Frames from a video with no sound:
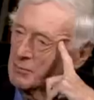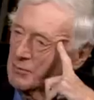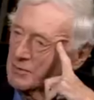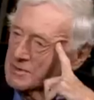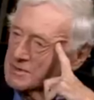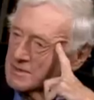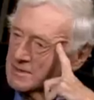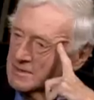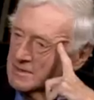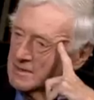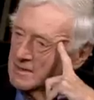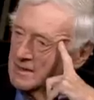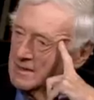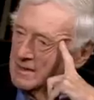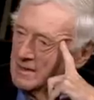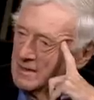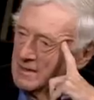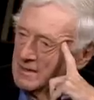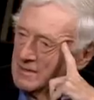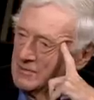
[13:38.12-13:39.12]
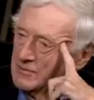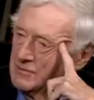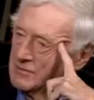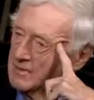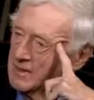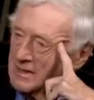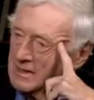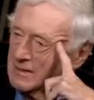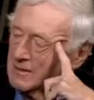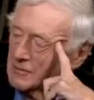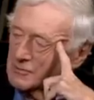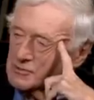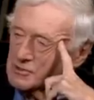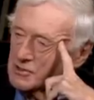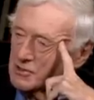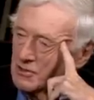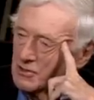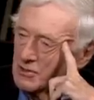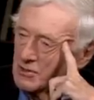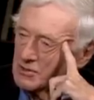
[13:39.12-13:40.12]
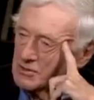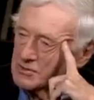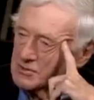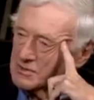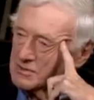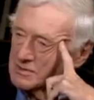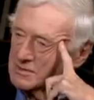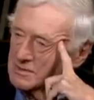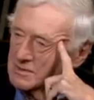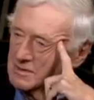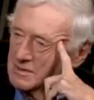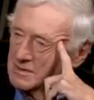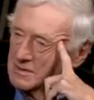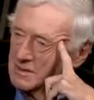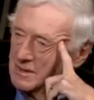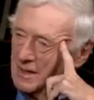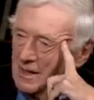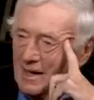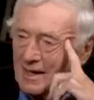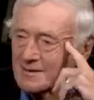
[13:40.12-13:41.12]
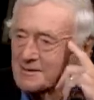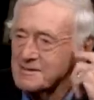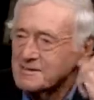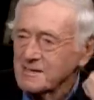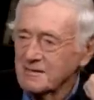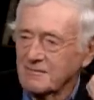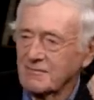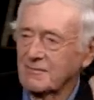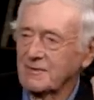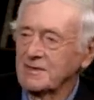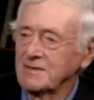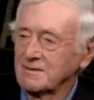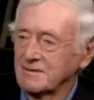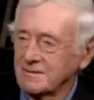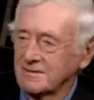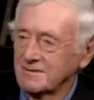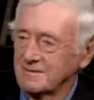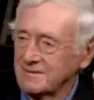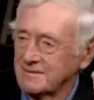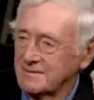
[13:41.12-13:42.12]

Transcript: prison, and you get those calls. How does it feel